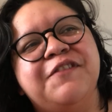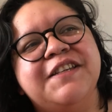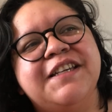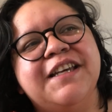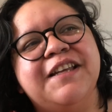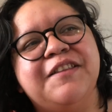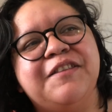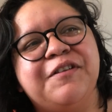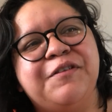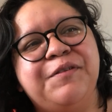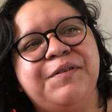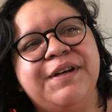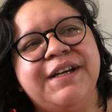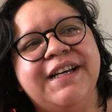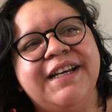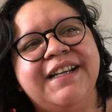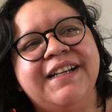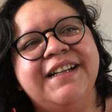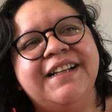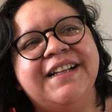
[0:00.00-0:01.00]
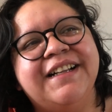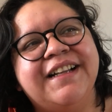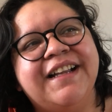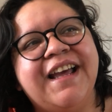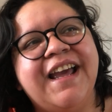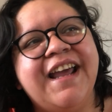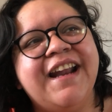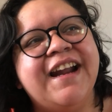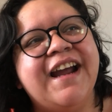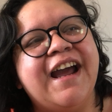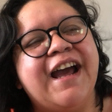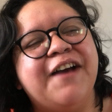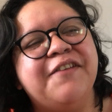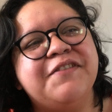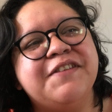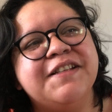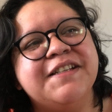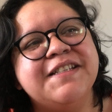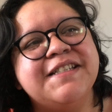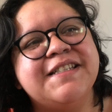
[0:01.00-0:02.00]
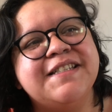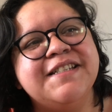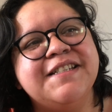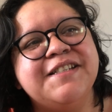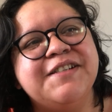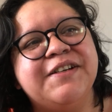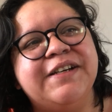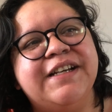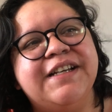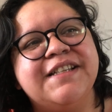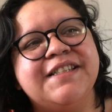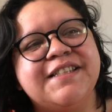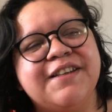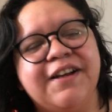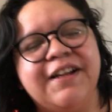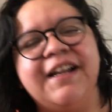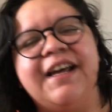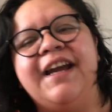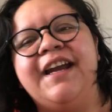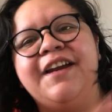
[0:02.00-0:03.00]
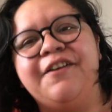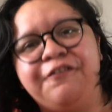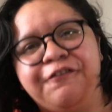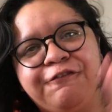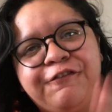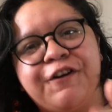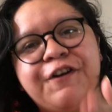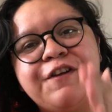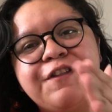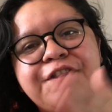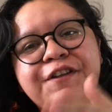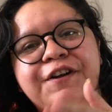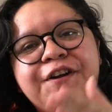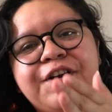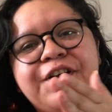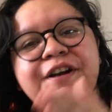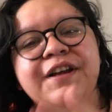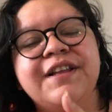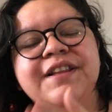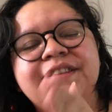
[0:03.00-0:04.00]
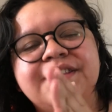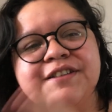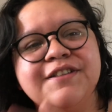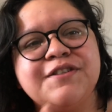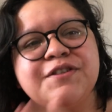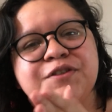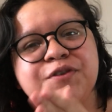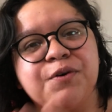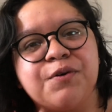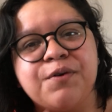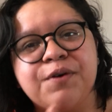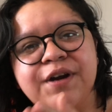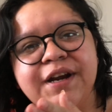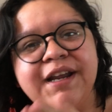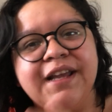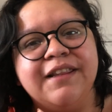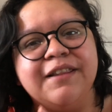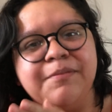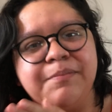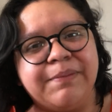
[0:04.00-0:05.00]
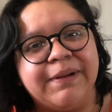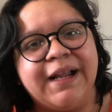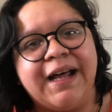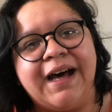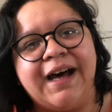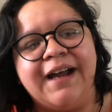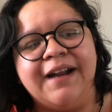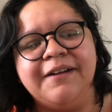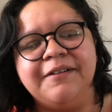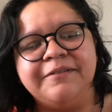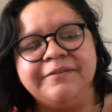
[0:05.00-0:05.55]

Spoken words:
to get through it, and I have to listen to it to like further the story and the plot.